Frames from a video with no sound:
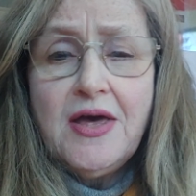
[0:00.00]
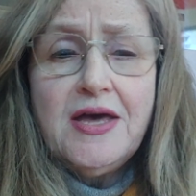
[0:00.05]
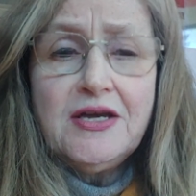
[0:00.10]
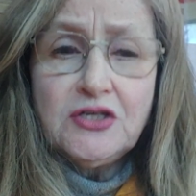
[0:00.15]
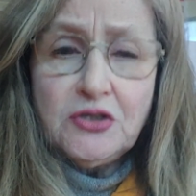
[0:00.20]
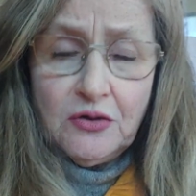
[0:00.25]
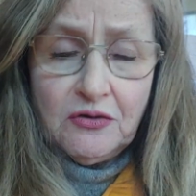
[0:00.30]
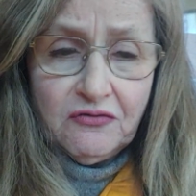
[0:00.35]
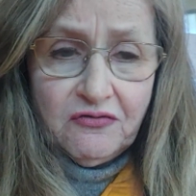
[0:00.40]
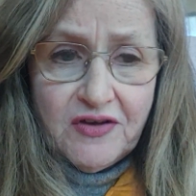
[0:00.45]

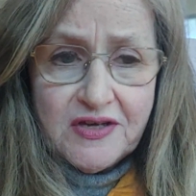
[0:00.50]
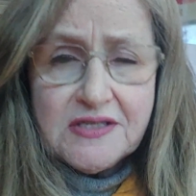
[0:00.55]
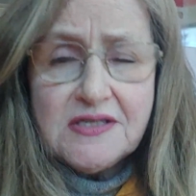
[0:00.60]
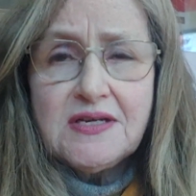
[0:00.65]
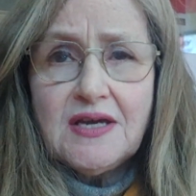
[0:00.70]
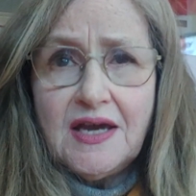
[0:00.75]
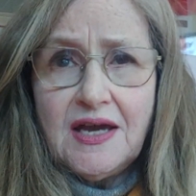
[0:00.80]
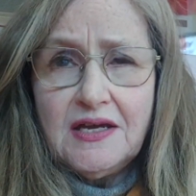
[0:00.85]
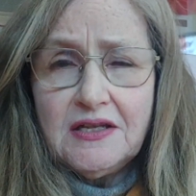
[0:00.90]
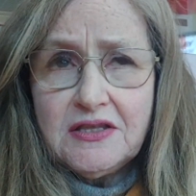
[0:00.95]
to
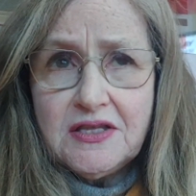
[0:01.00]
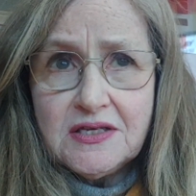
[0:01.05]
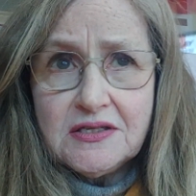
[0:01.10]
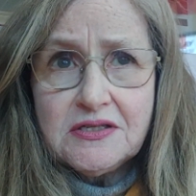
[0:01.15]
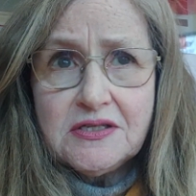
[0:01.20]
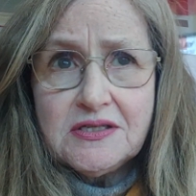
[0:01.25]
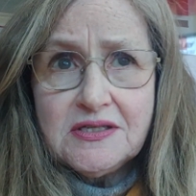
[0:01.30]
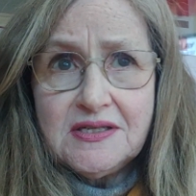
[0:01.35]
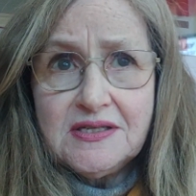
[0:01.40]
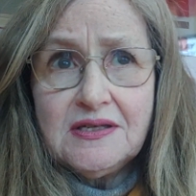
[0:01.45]
investigate
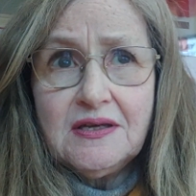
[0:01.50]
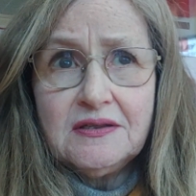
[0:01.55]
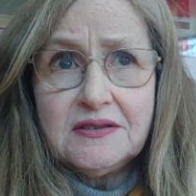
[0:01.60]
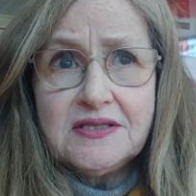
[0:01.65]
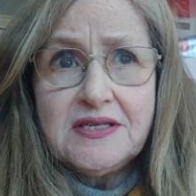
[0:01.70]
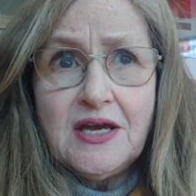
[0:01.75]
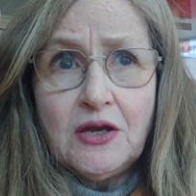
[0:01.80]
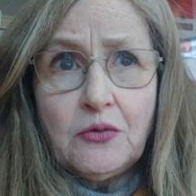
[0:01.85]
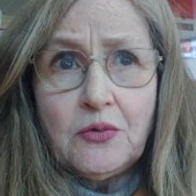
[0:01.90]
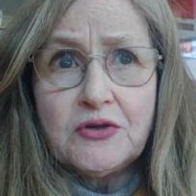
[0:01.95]
this
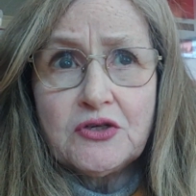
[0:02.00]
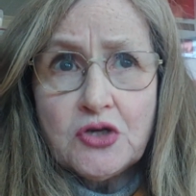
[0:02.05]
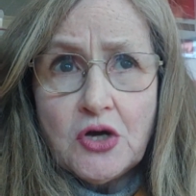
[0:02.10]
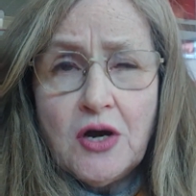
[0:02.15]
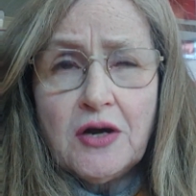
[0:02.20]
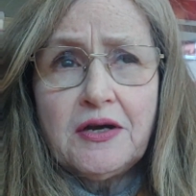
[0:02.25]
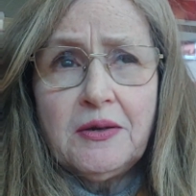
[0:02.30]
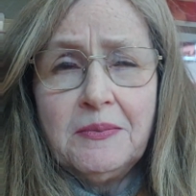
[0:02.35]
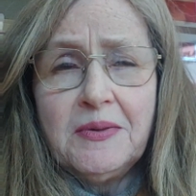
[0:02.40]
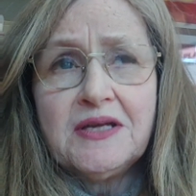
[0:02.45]
secret
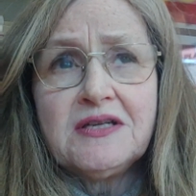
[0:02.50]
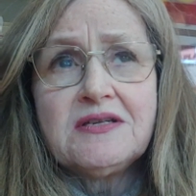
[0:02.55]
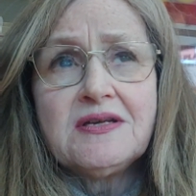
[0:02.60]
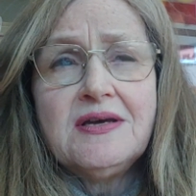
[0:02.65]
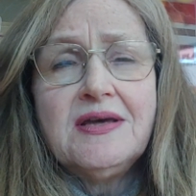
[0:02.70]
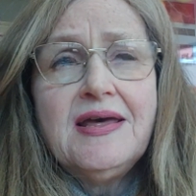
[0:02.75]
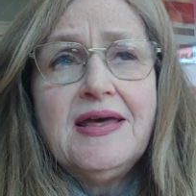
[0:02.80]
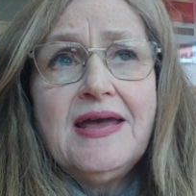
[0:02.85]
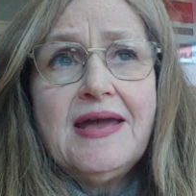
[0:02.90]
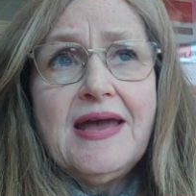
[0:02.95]
document,
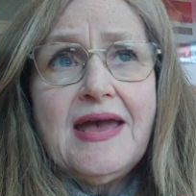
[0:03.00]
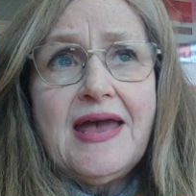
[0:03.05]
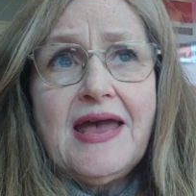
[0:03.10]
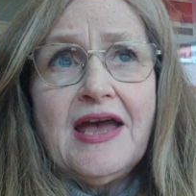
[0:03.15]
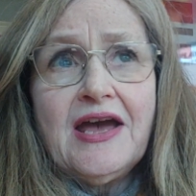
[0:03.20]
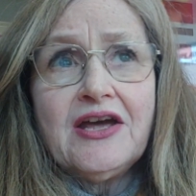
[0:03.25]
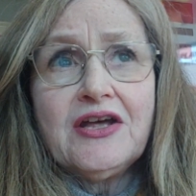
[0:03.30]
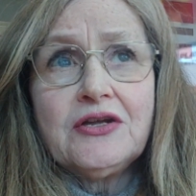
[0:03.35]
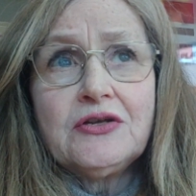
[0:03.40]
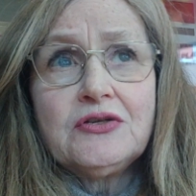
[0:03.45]

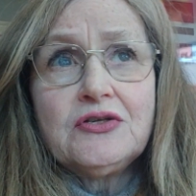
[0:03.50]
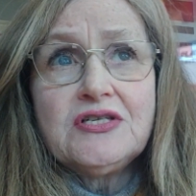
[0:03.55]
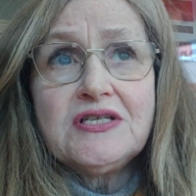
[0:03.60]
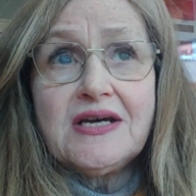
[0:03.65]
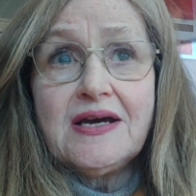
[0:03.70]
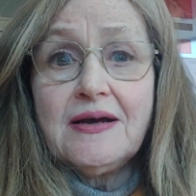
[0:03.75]
and